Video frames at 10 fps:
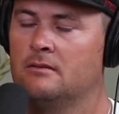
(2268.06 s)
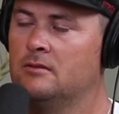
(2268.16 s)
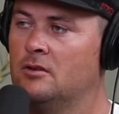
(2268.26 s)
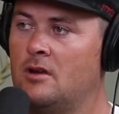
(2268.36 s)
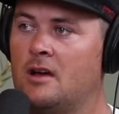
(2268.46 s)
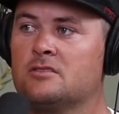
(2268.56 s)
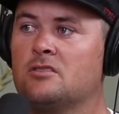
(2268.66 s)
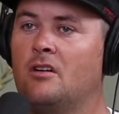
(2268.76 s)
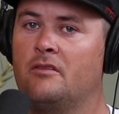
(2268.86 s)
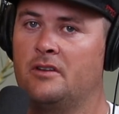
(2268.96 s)
you're not
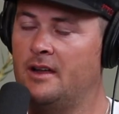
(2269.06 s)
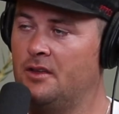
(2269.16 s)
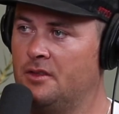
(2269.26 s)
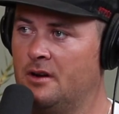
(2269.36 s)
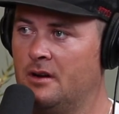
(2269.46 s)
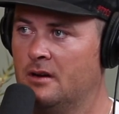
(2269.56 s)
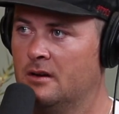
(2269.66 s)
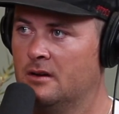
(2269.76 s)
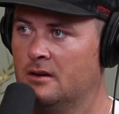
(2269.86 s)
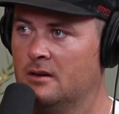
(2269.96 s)
solving it out there,
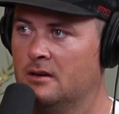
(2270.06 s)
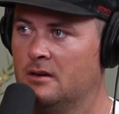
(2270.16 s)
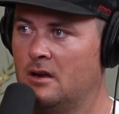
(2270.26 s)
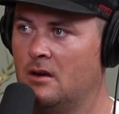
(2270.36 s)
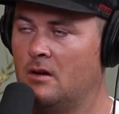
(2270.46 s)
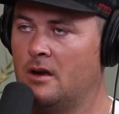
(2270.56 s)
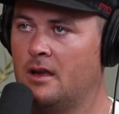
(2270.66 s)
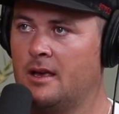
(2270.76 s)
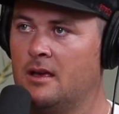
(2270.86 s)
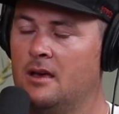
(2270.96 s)
and
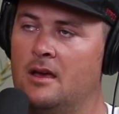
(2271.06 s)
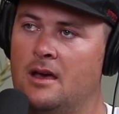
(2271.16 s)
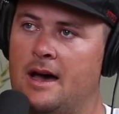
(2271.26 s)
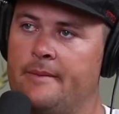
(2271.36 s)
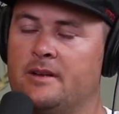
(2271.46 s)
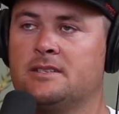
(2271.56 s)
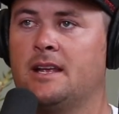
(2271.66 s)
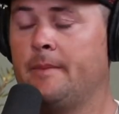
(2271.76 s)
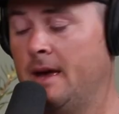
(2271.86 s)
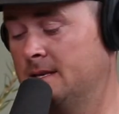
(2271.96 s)
like, I'm not
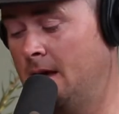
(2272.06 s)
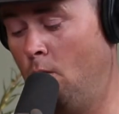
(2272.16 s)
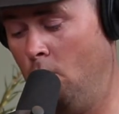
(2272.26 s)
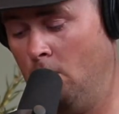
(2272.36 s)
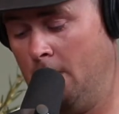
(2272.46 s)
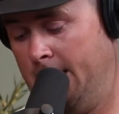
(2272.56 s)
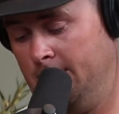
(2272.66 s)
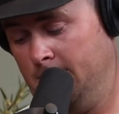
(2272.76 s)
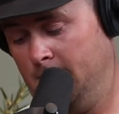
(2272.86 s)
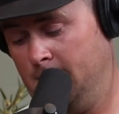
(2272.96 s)
saying I'm anti-war. I
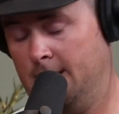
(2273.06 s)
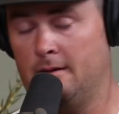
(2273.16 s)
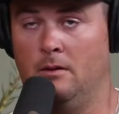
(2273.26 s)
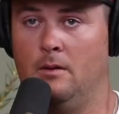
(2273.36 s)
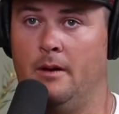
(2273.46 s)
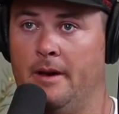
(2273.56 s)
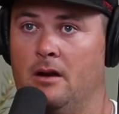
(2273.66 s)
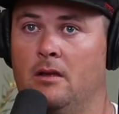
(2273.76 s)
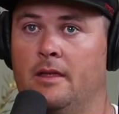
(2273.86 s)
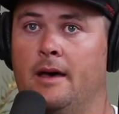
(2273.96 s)
don't know where I'm at
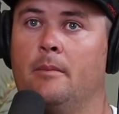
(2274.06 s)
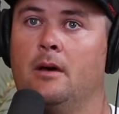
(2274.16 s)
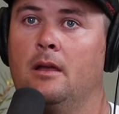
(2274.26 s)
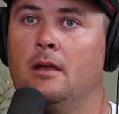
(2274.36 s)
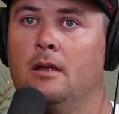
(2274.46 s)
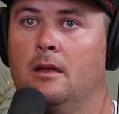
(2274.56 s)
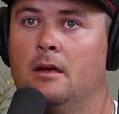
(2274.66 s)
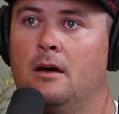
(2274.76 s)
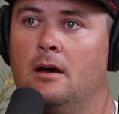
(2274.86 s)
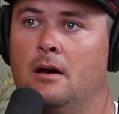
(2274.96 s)
all of that, but
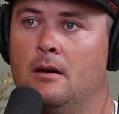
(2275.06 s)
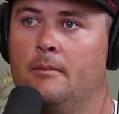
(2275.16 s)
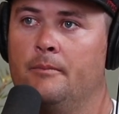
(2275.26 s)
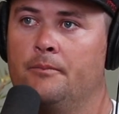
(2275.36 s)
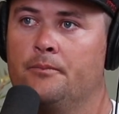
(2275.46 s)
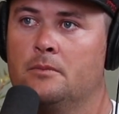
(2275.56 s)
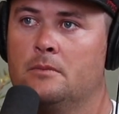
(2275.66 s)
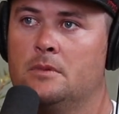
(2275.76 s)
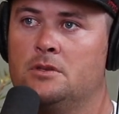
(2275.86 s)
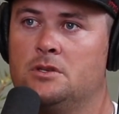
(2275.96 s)

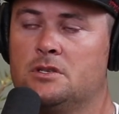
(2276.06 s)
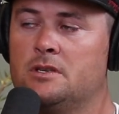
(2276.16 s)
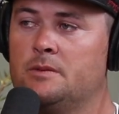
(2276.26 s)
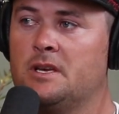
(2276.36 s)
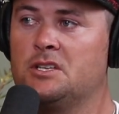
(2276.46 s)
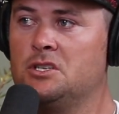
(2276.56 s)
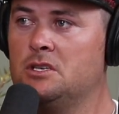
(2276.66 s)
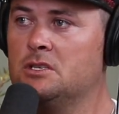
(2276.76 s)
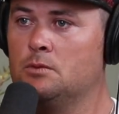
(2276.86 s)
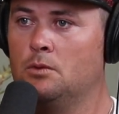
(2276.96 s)
it just seems like
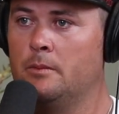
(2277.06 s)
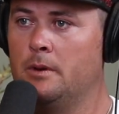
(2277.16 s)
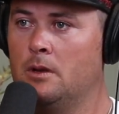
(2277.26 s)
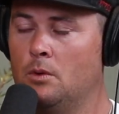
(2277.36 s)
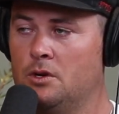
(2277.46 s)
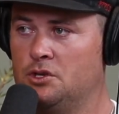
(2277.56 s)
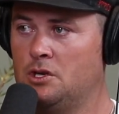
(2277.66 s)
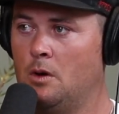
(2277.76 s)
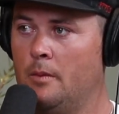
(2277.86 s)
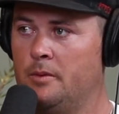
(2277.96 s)
Jesus would have been the one to
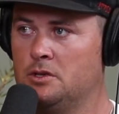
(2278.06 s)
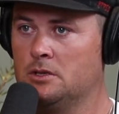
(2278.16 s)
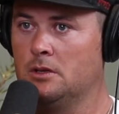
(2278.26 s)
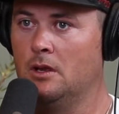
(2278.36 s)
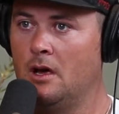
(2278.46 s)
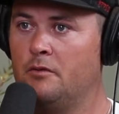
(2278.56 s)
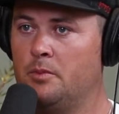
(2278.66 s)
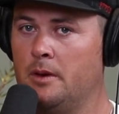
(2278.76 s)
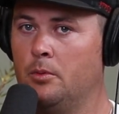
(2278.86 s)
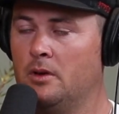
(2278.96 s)
show up and just love
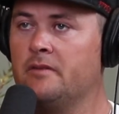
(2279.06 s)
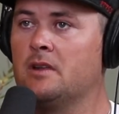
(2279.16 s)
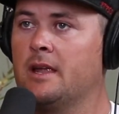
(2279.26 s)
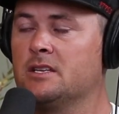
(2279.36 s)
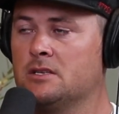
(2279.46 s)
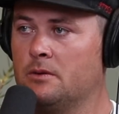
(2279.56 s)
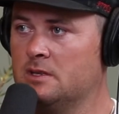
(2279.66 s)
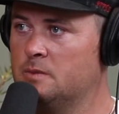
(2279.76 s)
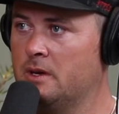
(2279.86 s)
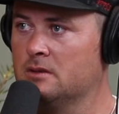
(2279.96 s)
people even at his own
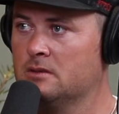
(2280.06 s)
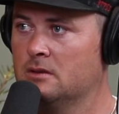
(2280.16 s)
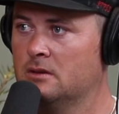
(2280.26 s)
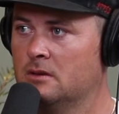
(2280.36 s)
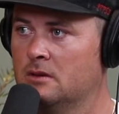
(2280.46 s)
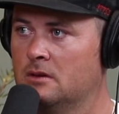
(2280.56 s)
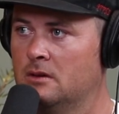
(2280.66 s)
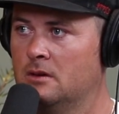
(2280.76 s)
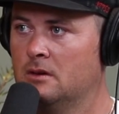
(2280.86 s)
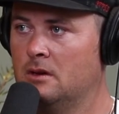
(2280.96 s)
expense.
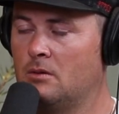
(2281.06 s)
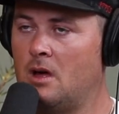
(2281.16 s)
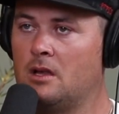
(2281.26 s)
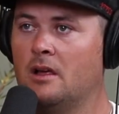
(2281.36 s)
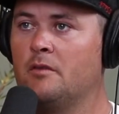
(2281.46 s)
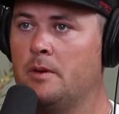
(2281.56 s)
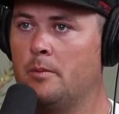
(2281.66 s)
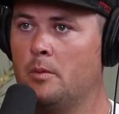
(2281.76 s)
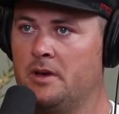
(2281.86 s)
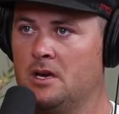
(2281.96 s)
Mm-hmm. Not love
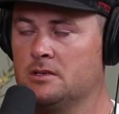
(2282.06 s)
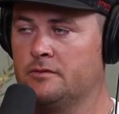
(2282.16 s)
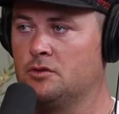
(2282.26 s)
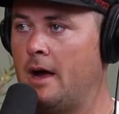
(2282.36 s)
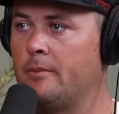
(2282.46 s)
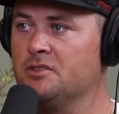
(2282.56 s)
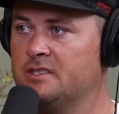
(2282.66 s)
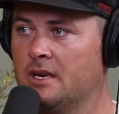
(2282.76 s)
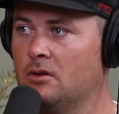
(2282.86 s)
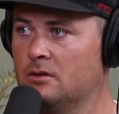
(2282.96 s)
people because of tribal
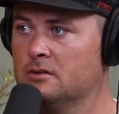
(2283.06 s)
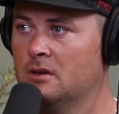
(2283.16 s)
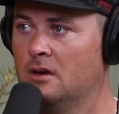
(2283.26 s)
signals,